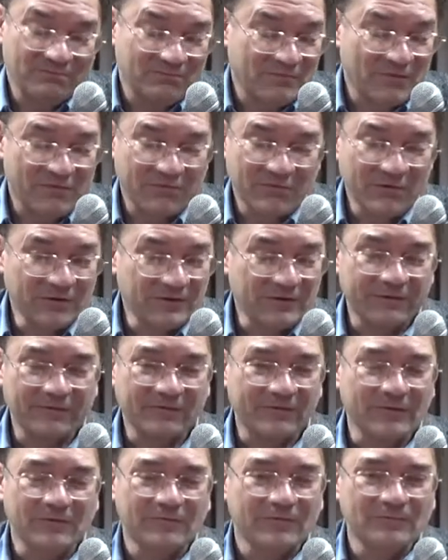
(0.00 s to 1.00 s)
throwing
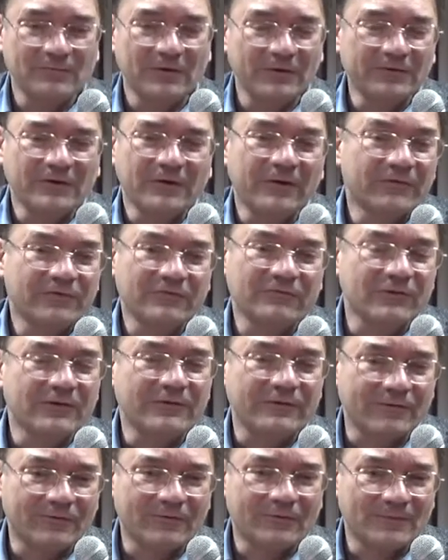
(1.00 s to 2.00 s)
yourself upon God's
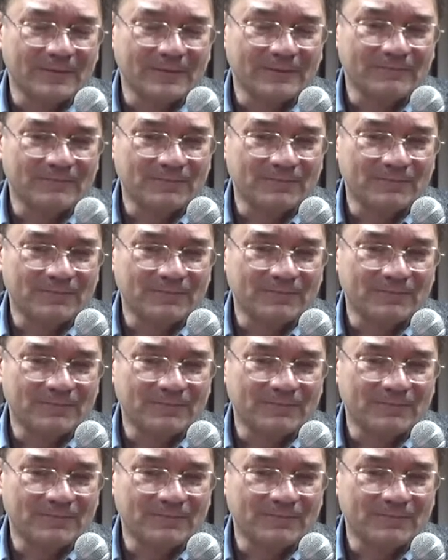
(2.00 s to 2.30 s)
grace.